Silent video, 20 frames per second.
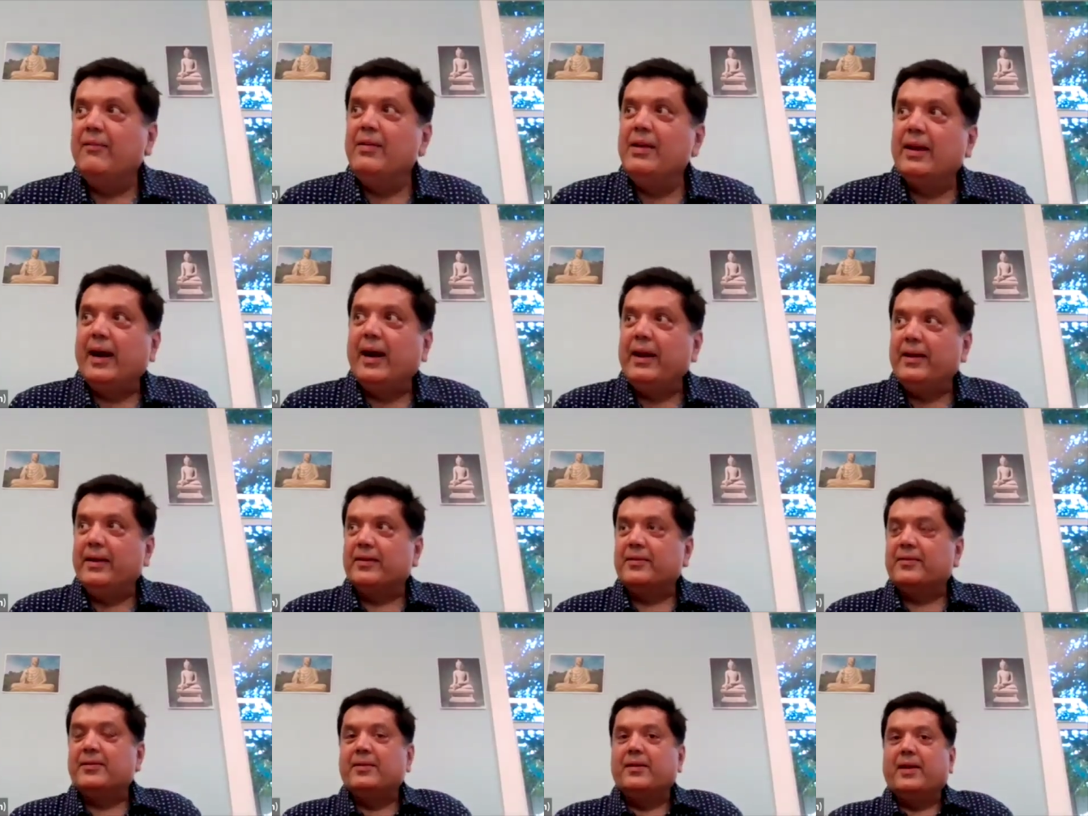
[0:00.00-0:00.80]
loving
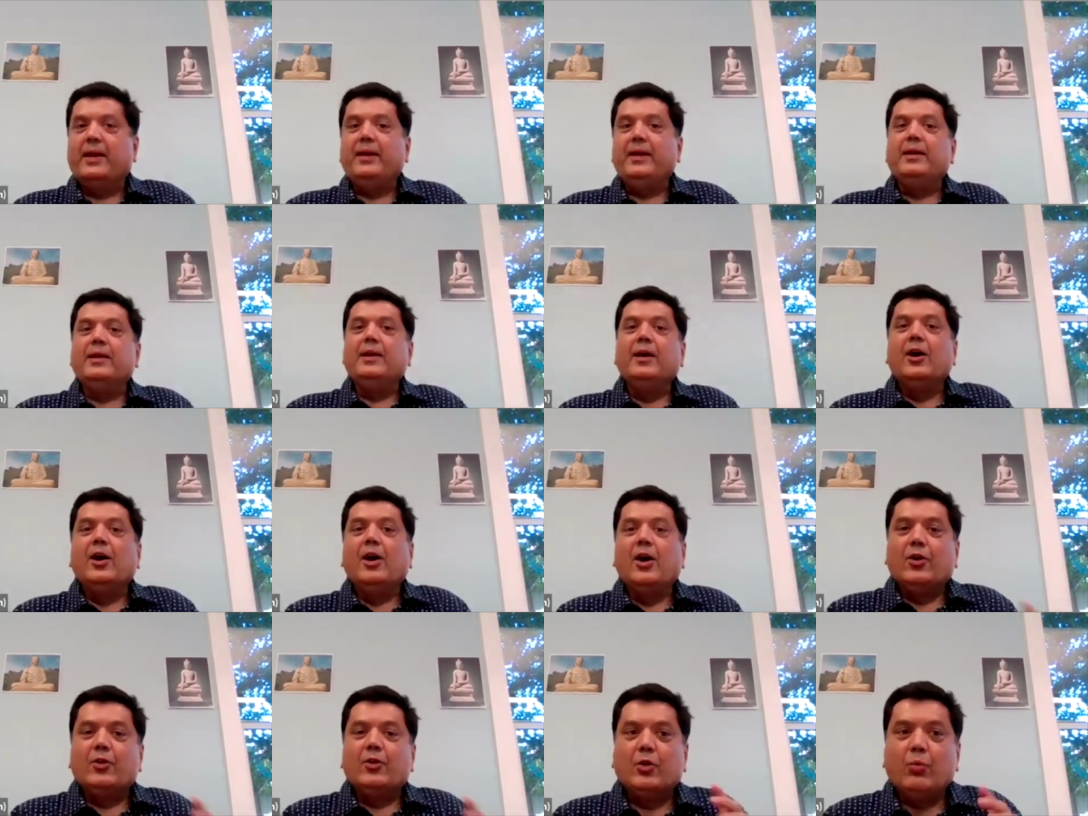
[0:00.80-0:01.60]
kindness, right?
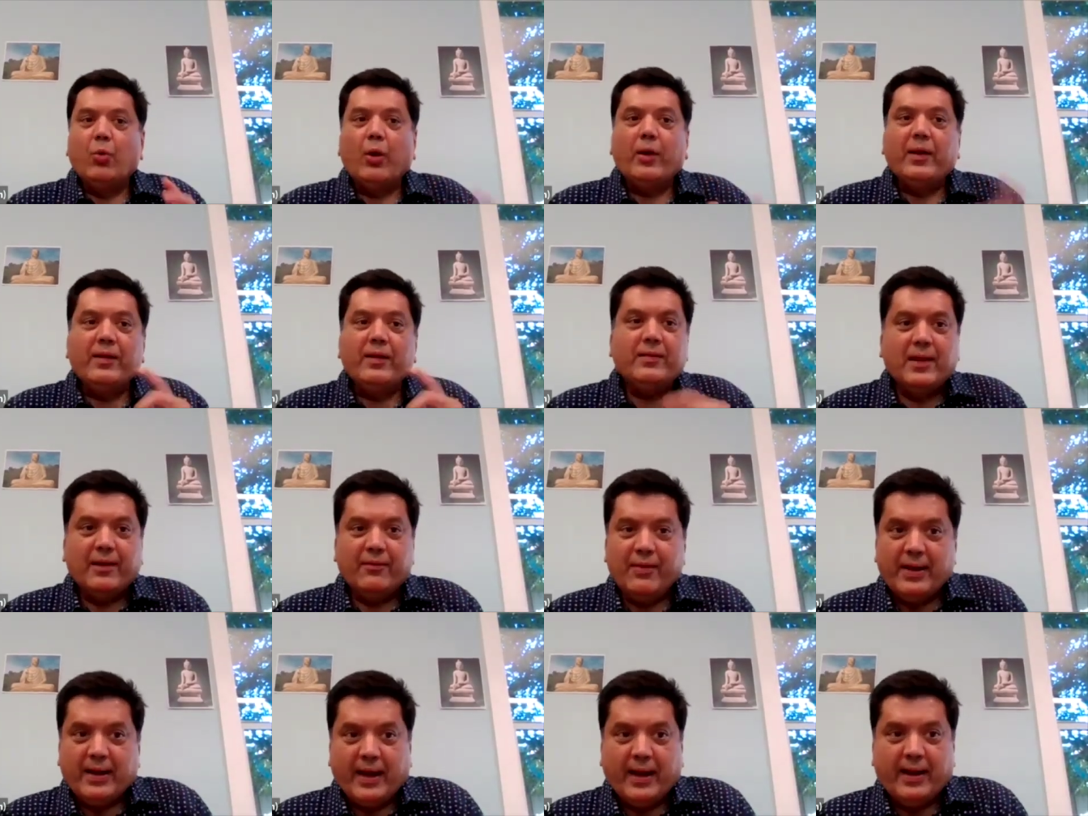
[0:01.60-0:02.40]
So what is
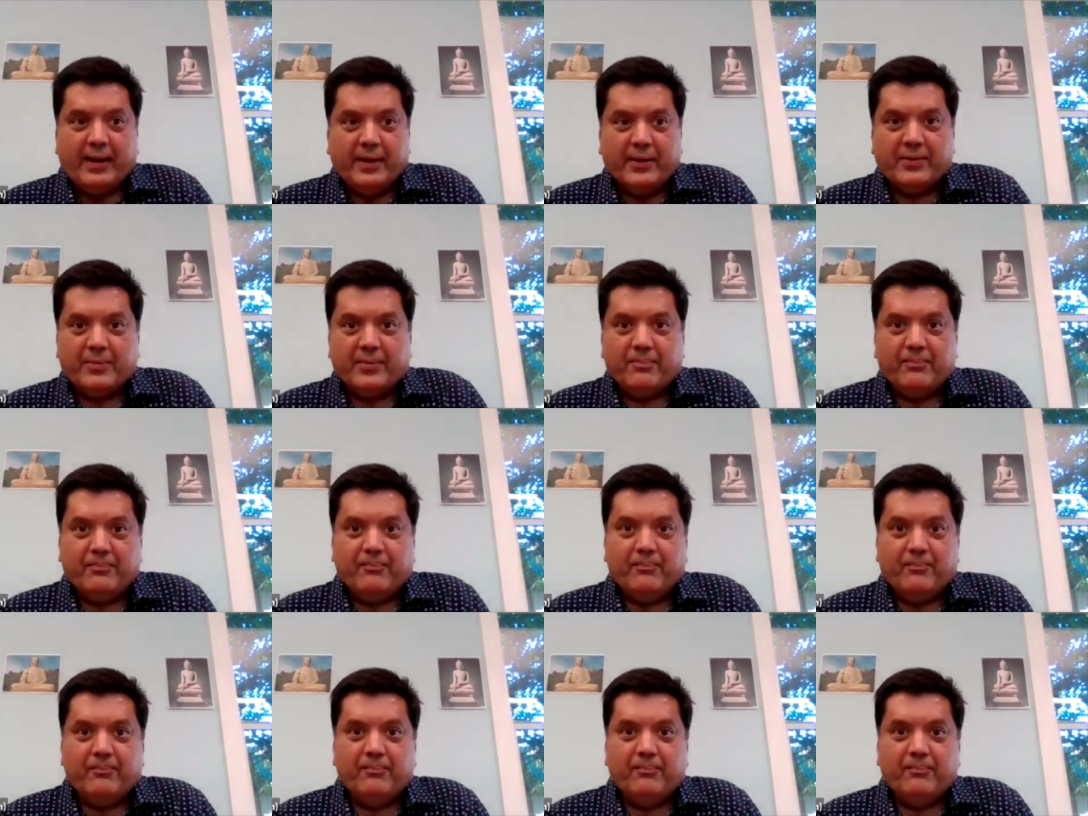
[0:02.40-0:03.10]
loving kindness?